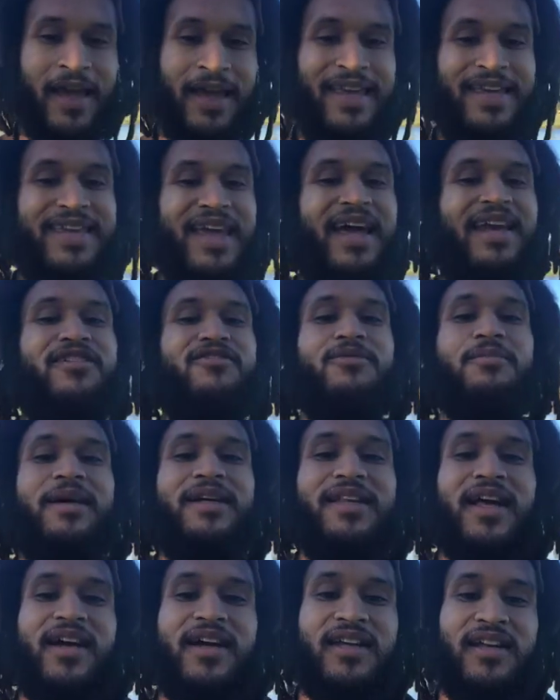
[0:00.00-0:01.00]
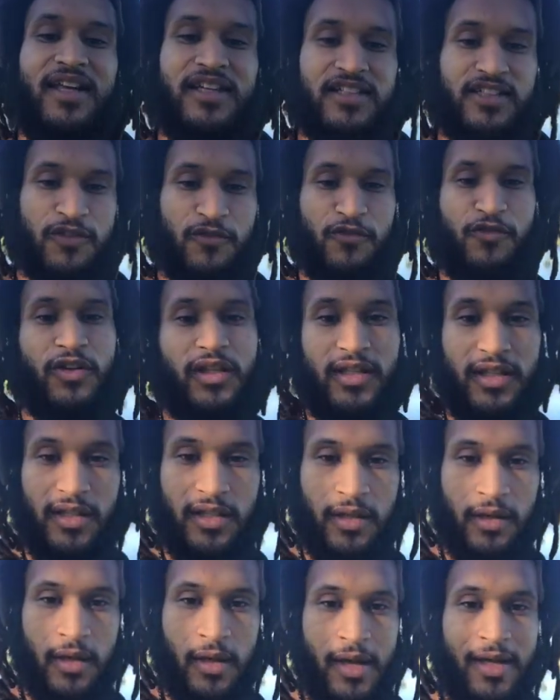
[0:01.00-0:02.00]
can't even make that connection fully.
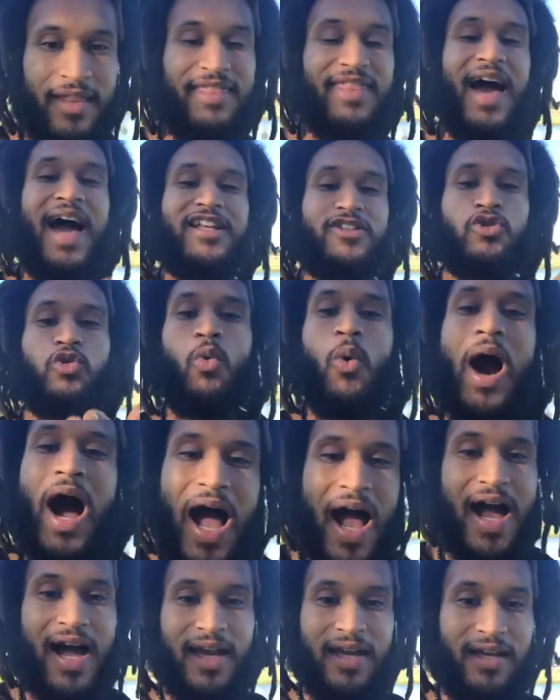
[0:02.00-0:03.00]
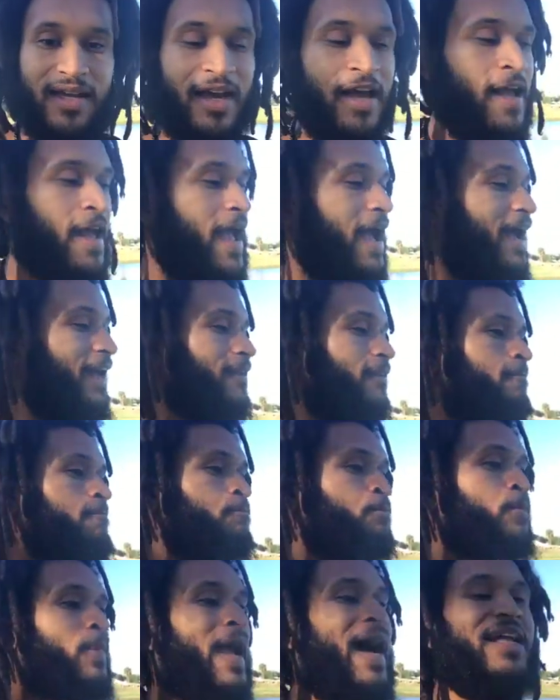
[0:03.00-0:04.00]
That's why. And
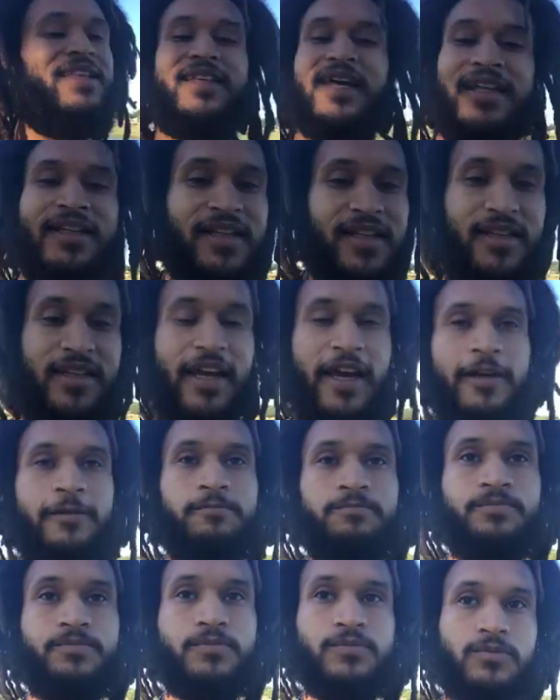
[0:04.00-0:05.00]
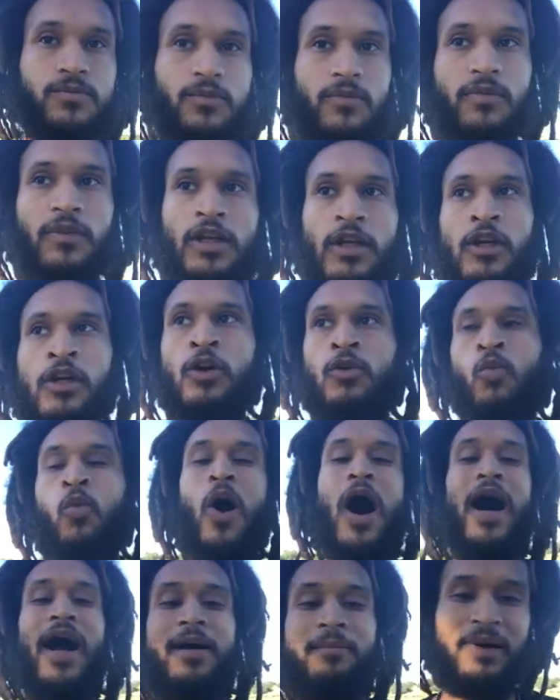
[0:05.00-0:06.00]
at the end of the day,
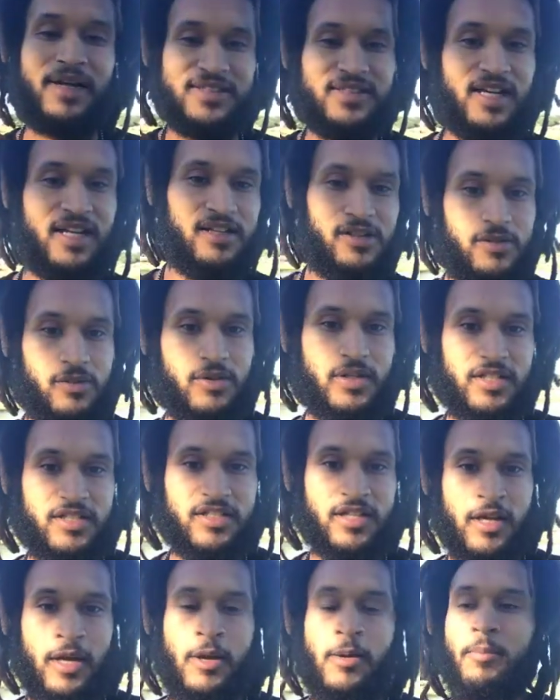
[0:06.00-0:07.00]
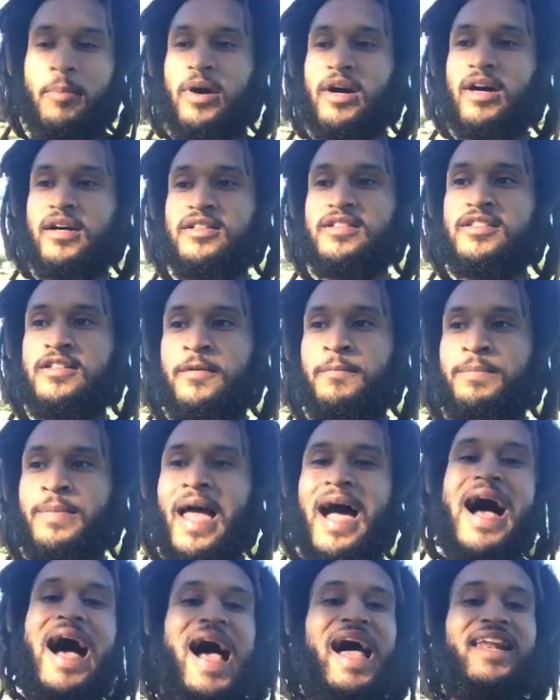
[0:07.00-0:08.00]
why am I telling you this? Because
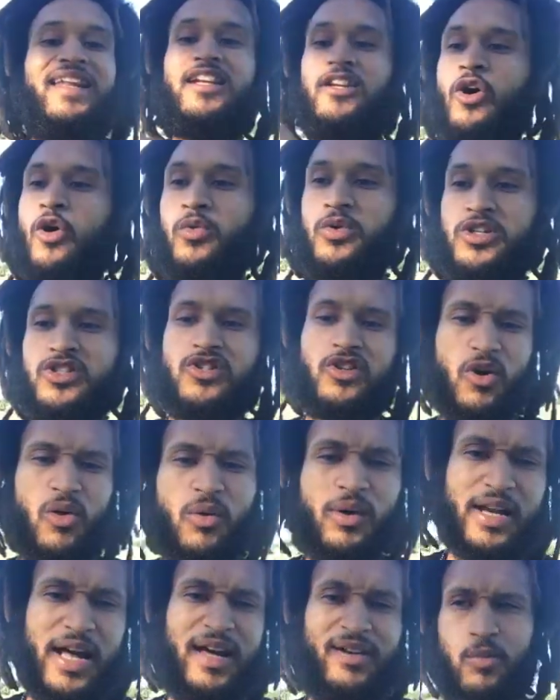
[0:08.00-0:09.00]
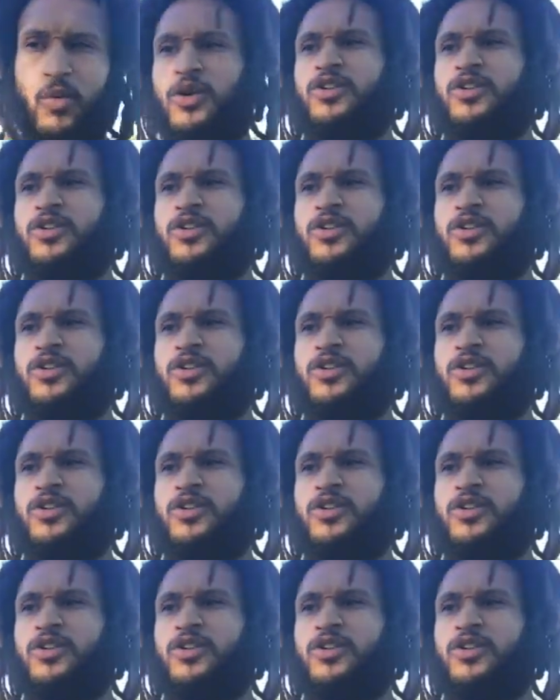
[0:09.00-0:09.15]
I didn't always know what I